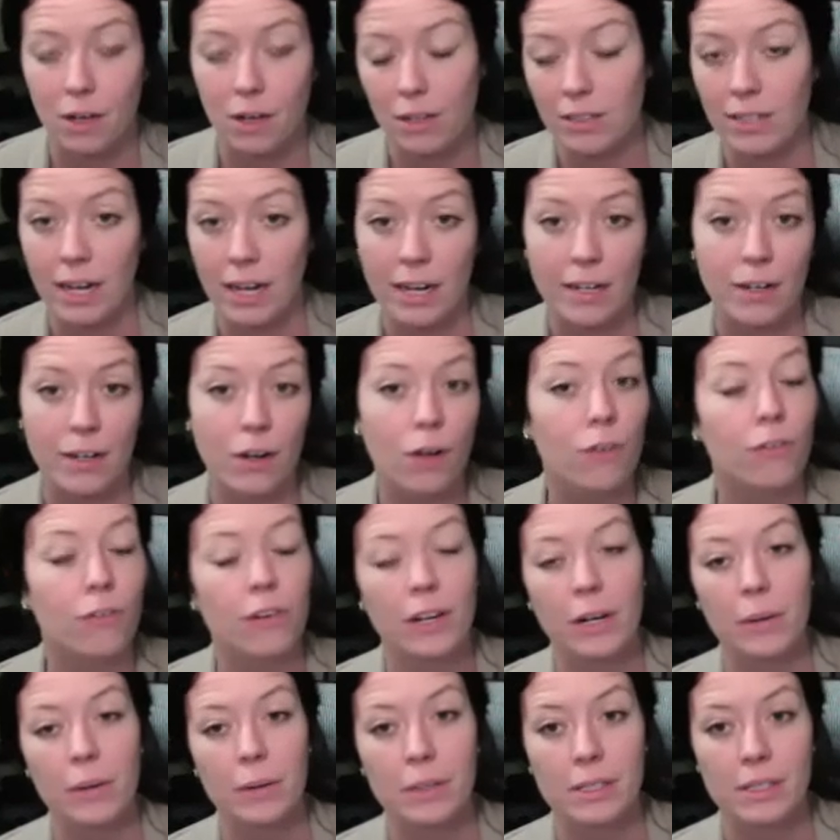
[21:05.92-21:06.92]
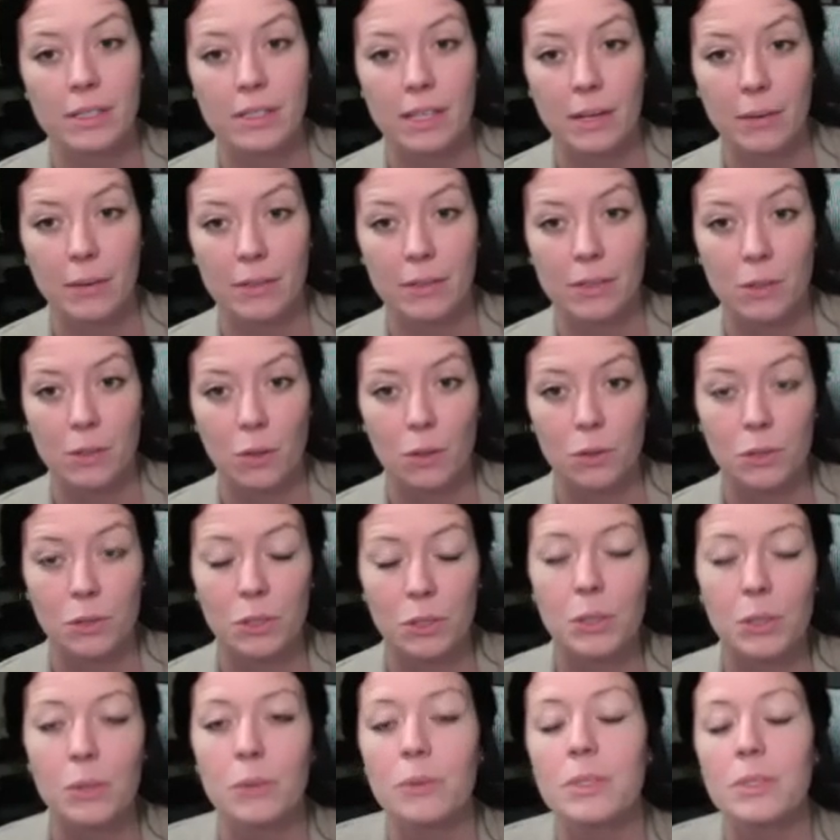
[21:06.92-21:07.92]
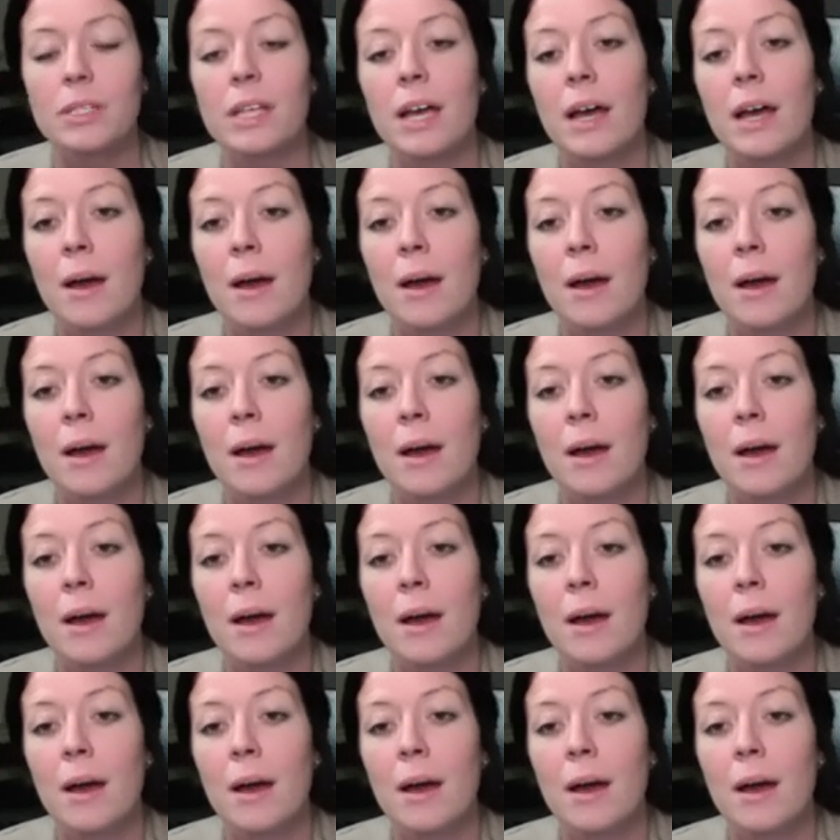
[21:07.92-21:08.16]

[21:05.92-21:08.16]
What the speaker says: done and over. It was old news.